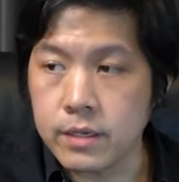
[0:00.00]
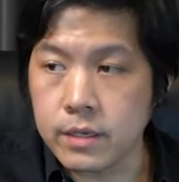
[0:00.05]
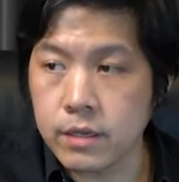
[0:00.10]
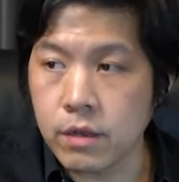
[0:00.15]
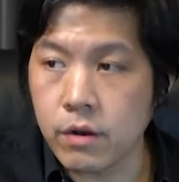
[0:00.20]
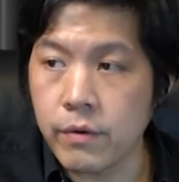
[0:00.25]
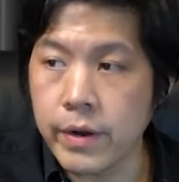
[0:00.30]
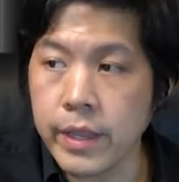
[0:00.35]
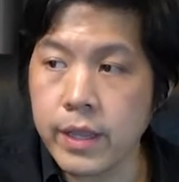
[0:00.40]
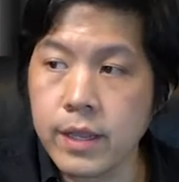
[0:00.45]

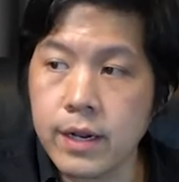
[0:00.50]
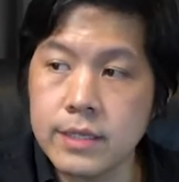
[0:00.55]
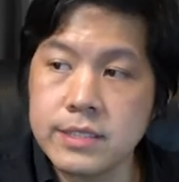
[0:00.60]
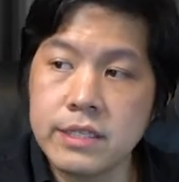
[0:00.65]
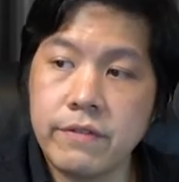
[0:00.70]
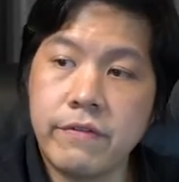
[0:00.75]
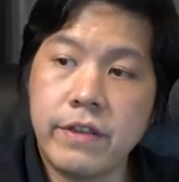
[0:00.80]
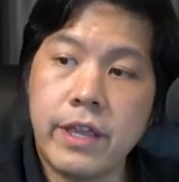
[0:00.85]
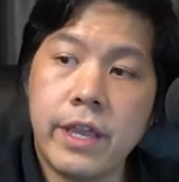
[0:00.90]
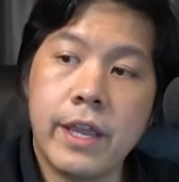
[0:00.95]
correct
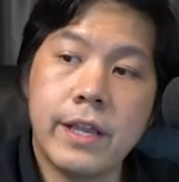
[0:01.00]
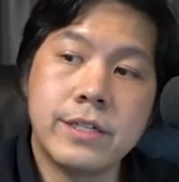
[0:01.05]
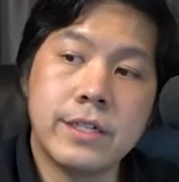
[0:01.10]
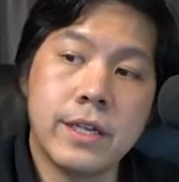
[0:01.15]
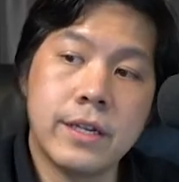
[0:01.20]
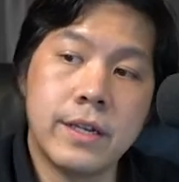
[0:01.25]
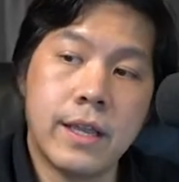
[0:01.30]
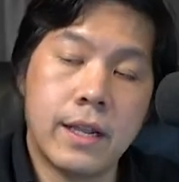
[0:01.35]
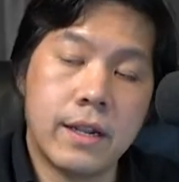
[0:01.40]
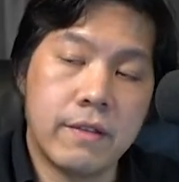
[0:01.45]

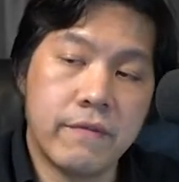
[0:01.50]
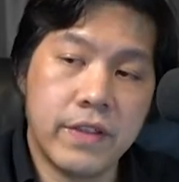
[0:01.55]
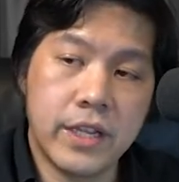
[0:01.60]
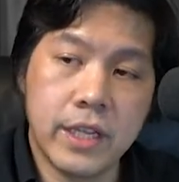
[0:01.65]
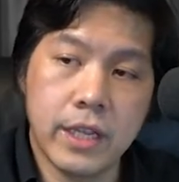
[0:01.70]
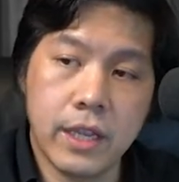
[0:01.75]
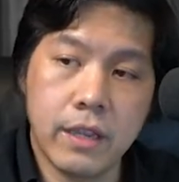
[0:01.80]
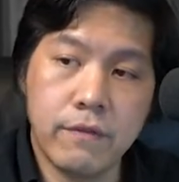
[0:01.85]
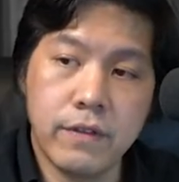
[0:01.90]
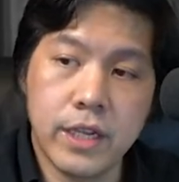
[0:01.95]
classification, and if
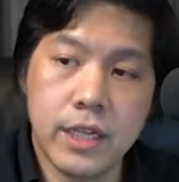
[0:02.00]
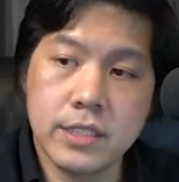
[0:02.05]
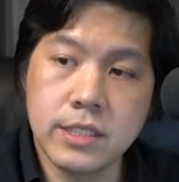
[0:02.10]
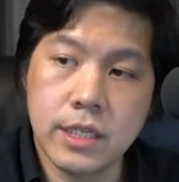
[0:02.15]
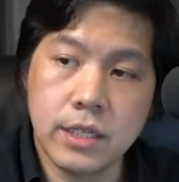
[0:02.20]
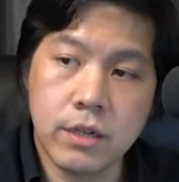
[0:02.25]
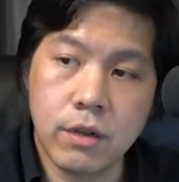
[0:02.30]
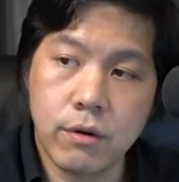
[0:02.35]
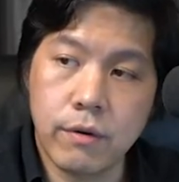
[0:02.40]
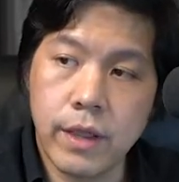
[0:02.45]
it is
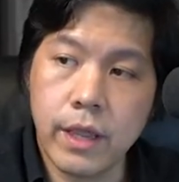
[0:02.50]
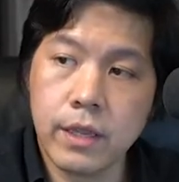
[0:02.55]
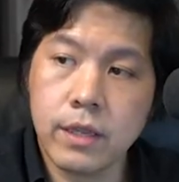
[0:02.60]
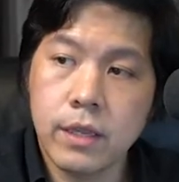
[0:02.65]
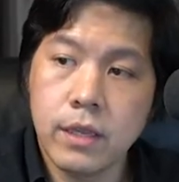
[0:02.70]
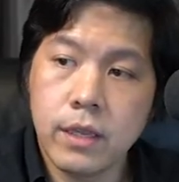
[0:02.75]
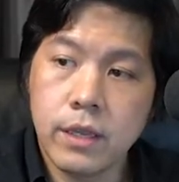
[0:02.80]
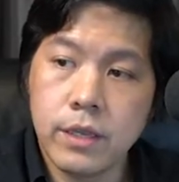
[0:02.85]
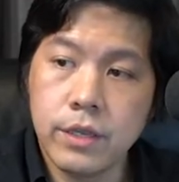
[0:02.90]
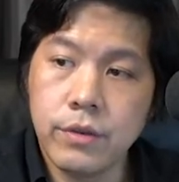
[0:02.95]
incorrect,
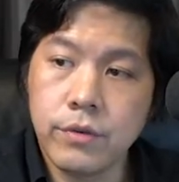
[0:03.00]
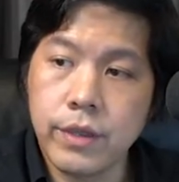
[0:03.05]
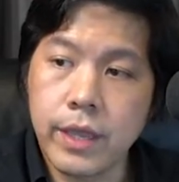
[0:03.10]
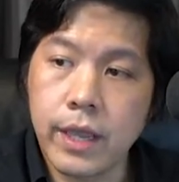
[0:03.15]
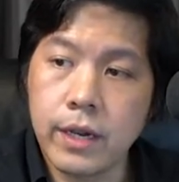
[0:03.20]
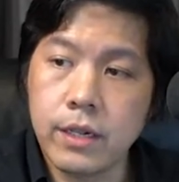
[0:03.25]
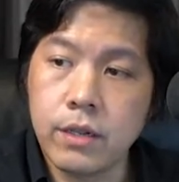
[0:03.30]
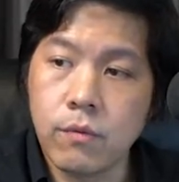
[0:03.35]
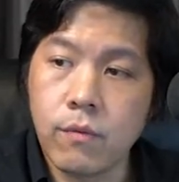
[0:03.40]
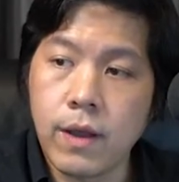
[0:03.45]
you
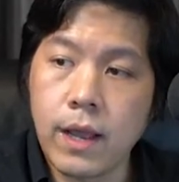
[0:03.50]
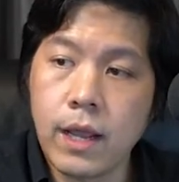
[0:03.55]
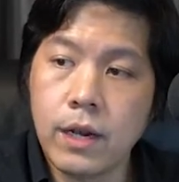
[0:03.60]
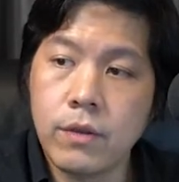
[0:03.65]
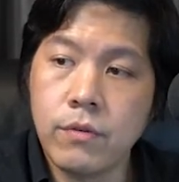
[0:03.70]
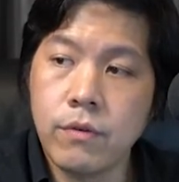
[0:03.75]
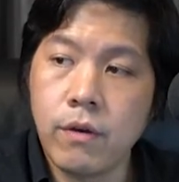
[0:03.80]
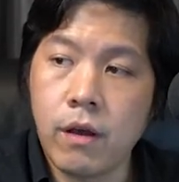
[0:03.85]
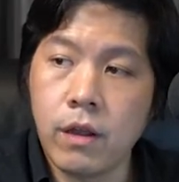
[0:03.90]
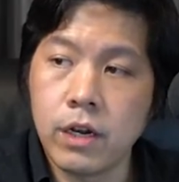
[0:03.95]
get the
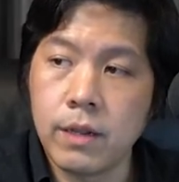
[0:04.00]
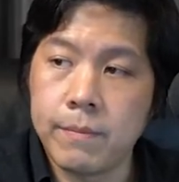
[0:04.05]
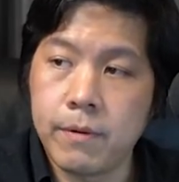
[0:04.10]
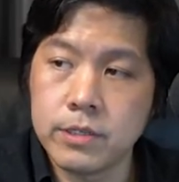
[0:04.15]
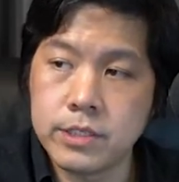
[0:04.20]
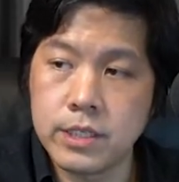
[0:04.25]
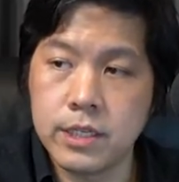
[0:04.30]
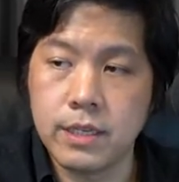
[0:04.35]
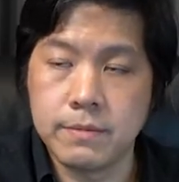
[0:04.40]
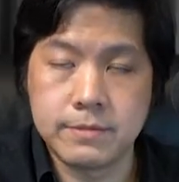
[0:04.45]
value on the
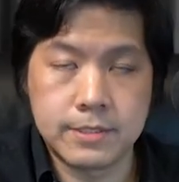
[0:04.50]
positive